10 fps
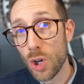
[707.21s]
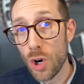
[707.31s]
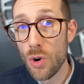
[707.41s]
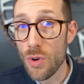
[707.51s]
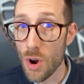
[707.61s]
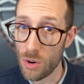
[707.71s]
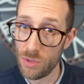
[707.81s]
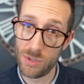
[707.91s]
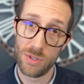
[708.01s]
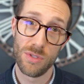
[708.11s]
who
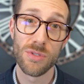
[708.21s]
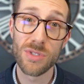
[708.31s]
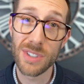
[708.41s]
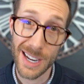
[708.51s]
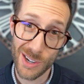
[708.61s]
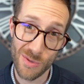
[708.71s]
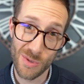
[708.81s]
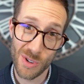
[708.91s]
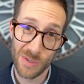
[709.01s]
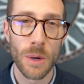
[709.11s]
knows? Stay tuned.
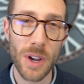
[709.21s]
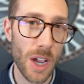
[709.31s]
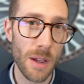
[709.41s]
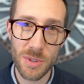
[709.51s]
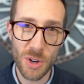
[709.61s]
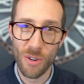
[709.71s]
Now, when it comes to